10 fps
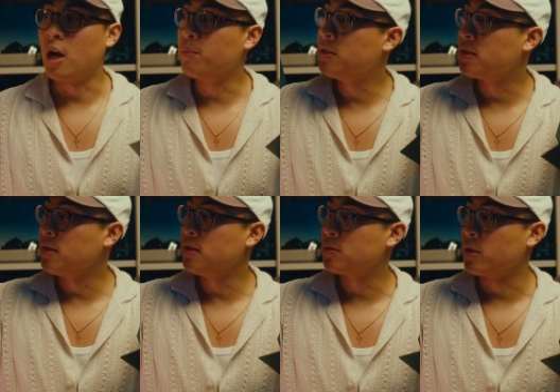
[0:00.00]
I'm using
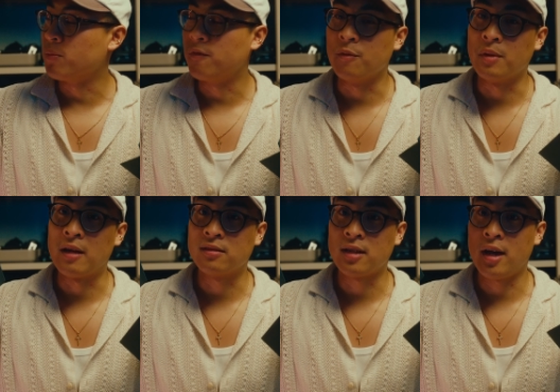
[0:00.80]
these when I'm filming
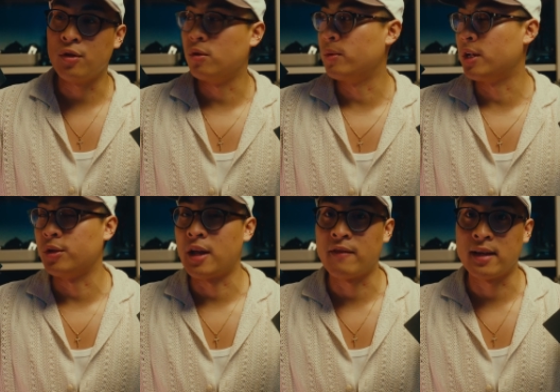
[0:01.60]
outside or when I
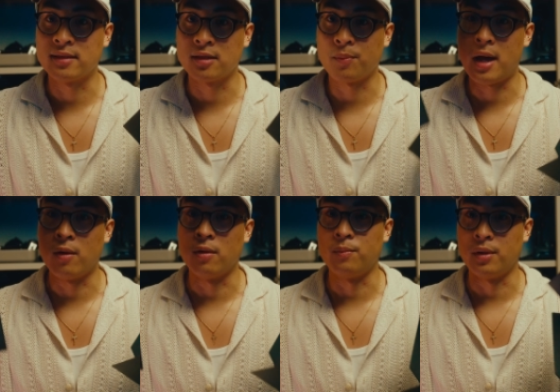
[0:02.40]
don't have access to
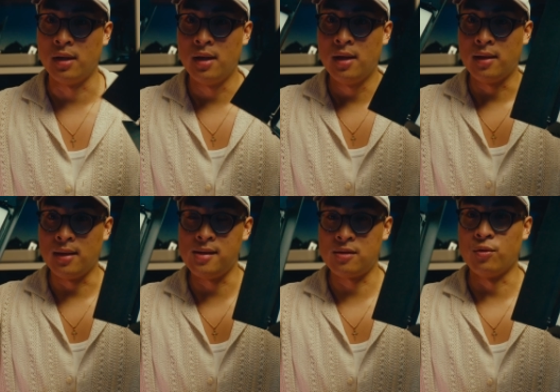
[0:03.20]
power, but
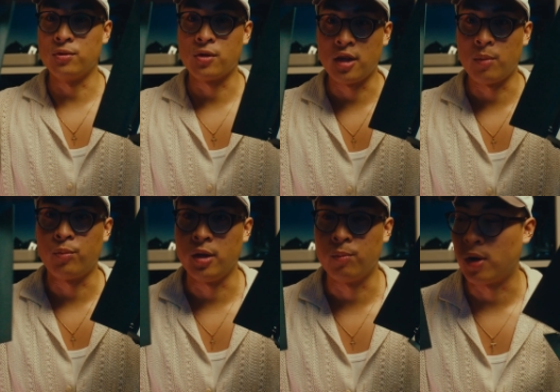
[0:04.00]
these also get
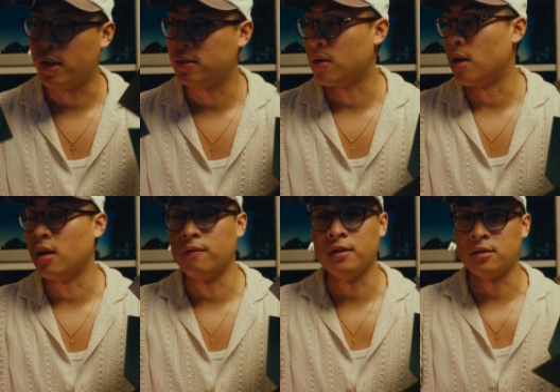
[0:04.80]
pretty bright. So I
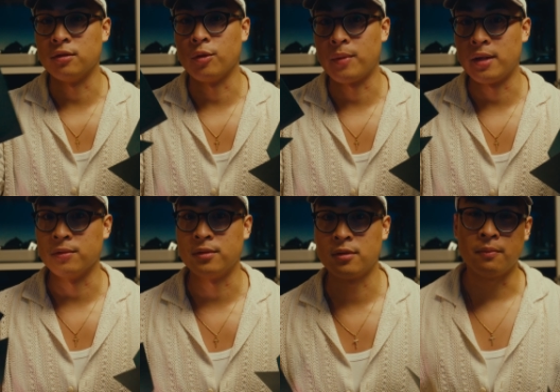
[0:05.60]
love these studio
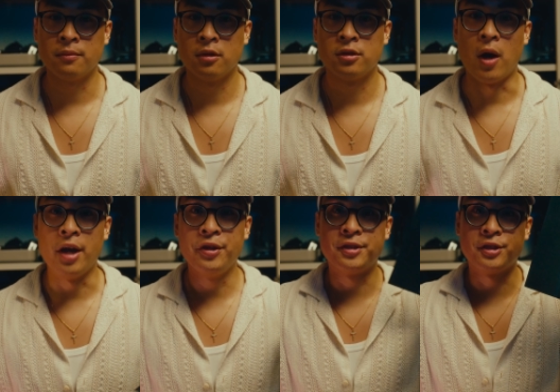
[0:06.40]
panels. So I
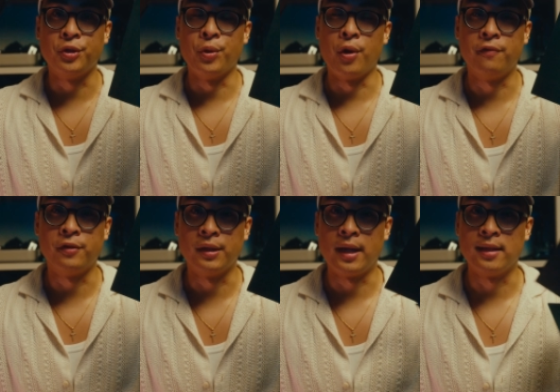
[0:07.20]
use this duo
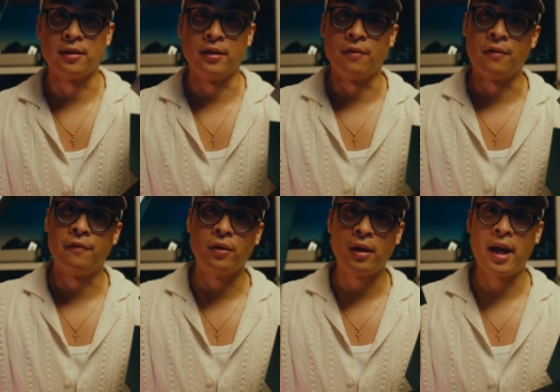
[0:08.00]
often as either a
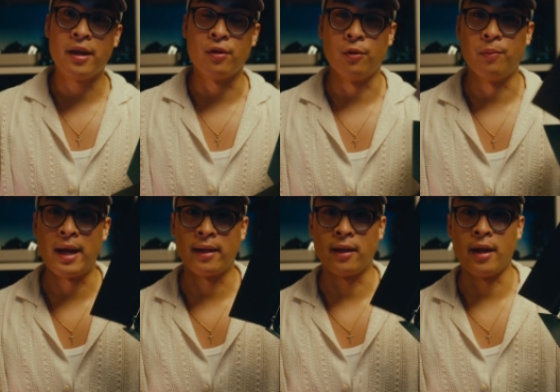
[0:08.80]
fill light or a
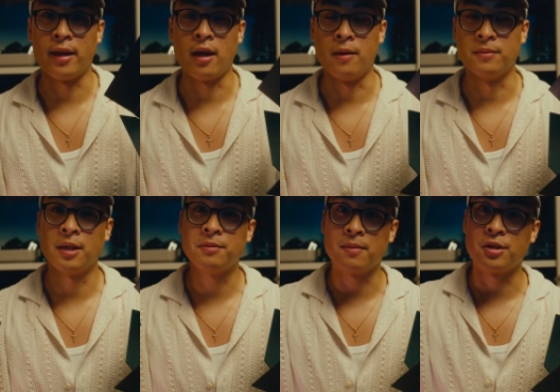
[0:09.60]
backlight.
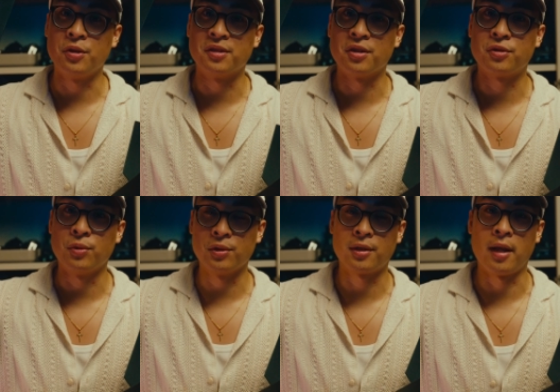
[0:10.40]
Sometimes I use it as a
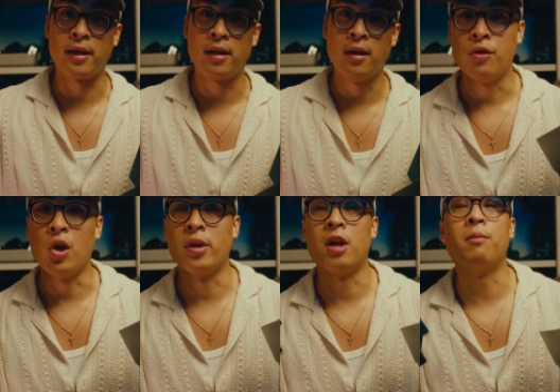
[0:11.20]
source light.
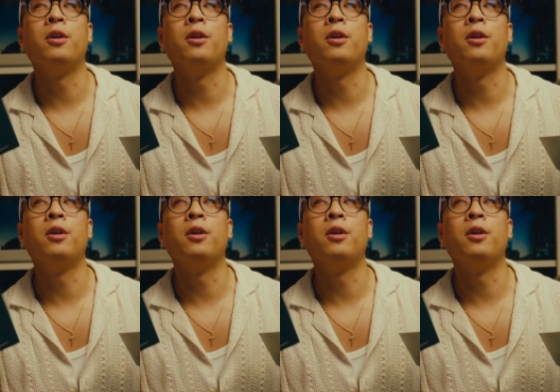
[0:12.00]
Though when I'm